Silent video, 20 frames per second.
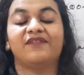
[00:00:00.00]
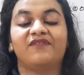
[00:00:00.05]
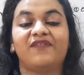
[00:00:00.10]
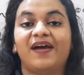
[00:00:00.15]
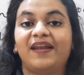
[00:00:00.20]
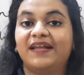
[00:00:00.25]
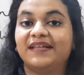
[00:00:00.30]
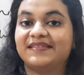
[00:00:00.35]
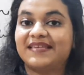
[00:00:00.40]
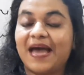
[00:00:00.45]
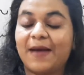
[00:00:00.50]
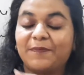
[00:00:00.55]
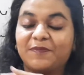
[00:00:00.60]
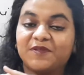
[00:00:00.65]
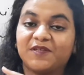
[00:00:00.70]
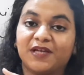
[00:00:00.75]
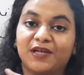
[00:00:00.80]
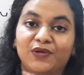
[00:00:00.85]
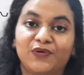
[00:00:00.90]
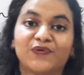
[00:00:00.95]
And it's
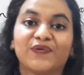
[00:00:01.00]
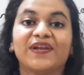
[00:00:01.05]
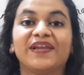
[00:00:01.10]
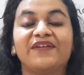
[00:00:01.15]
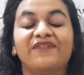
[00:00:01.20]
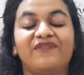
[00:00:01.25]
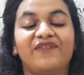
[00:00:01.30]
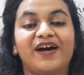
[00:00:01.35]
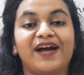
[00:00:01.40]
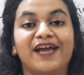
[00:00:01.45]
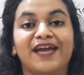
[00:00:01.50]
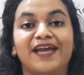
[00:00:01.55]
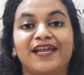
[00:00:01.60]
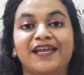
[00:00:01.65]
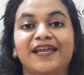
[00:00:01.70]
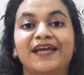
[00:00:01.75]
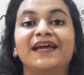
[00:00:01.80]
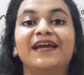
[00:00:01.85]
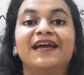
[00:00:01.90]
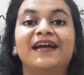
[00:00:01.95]
absolutely fine,